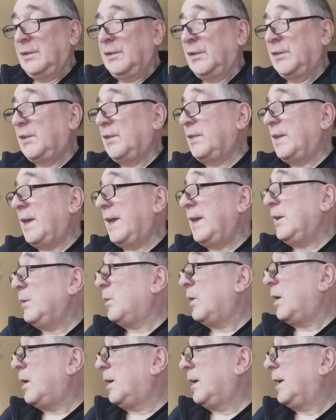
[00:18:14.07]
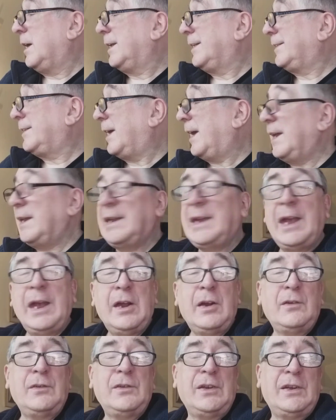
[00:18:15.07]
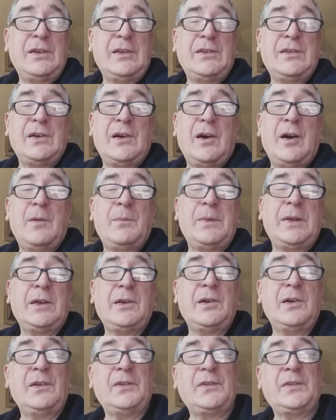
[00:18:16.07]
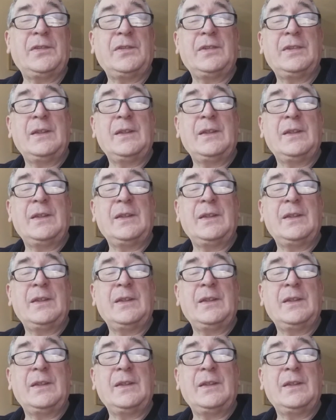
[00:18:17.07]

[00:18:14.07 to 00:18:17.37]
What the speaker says: So there you are. Take care of your guitar, because